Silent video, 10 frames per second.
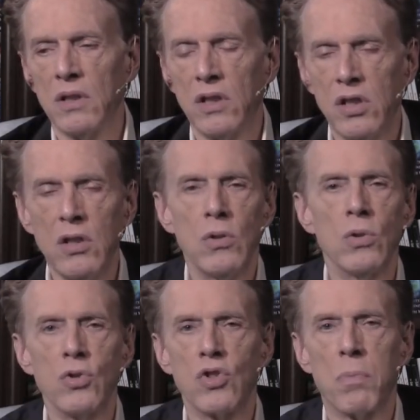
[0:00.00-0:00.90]

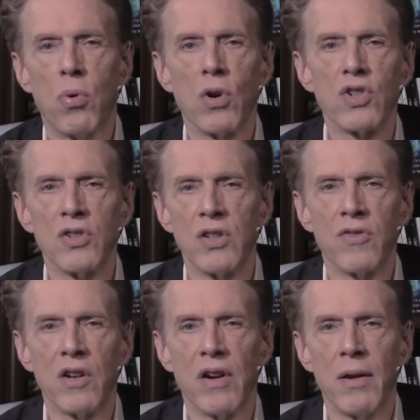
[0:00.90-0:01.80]
huge portions
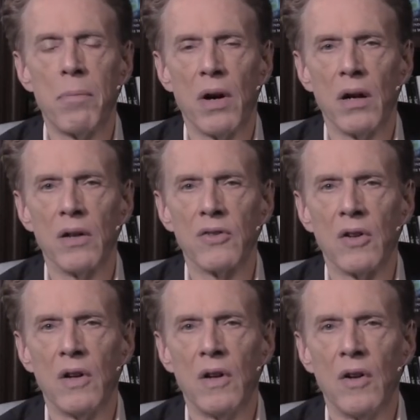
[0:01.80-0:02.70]
of their
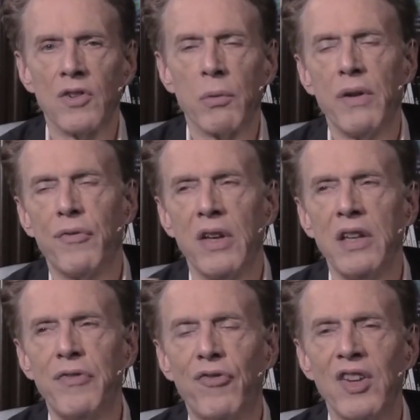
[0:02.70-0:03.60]
empires. So he
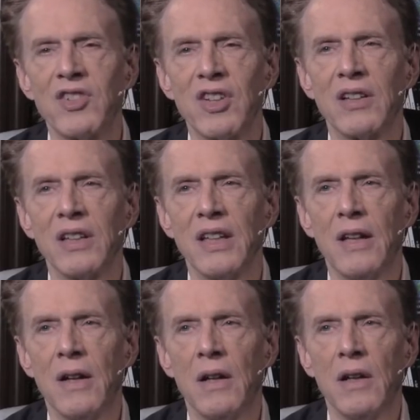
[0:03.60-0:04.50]

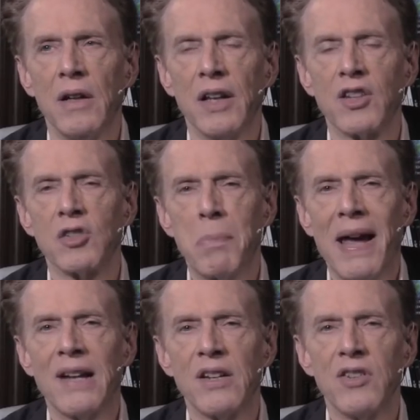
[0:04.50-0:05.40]
physically
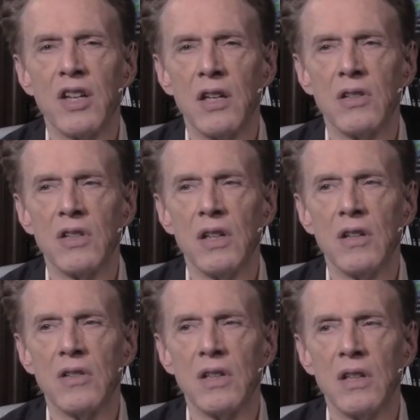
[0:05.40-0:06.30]
expanded
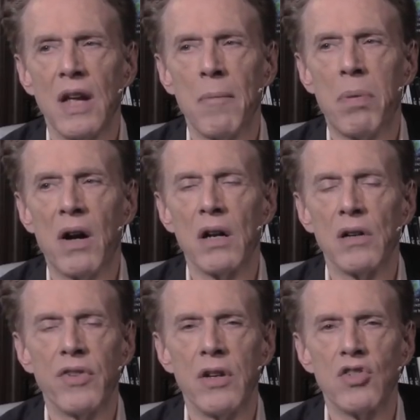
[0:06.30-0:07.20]
the
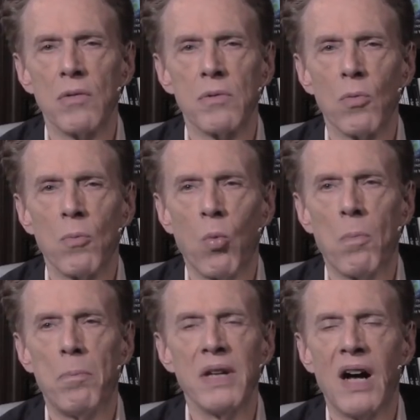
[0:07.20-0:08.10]
empire of Egypt
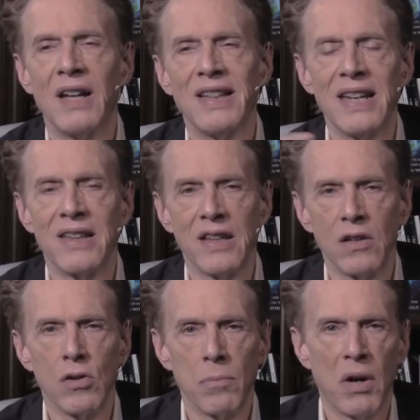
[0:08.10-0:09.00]
beyond
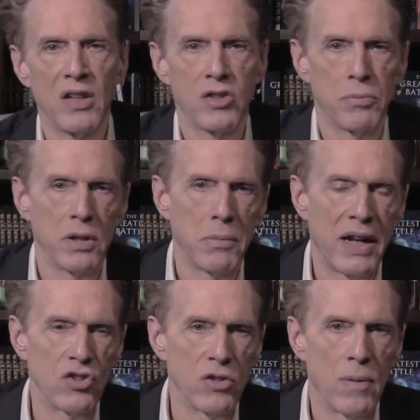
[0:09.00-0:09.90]
anything you could possibly
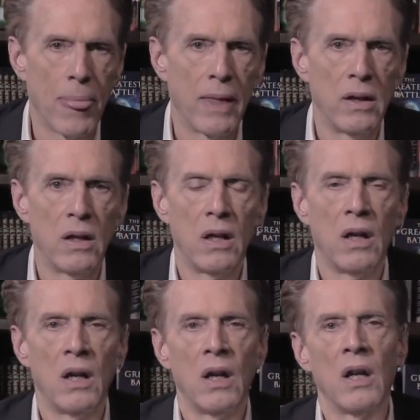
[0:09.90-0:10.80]
imagine.
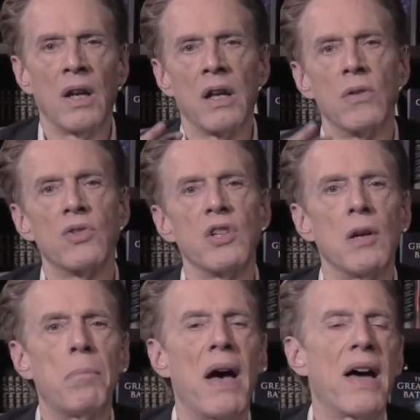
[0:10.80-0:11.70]
Now you see
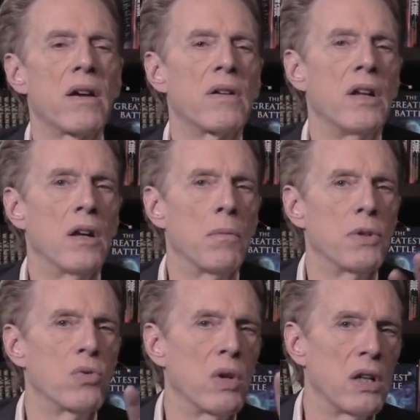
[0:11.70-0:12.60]
a pattern here
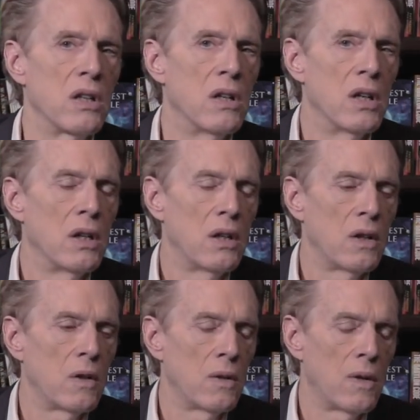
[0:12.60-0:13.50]
between
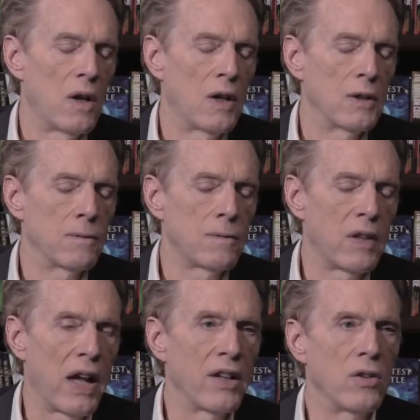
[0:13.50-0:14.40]

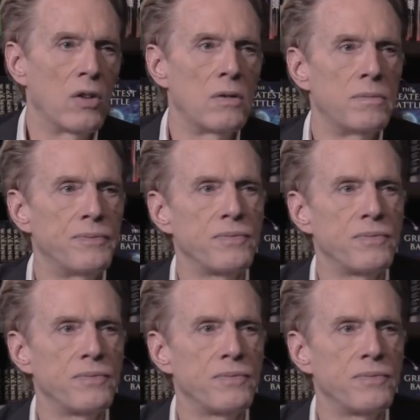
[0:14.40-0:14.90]
Daniel,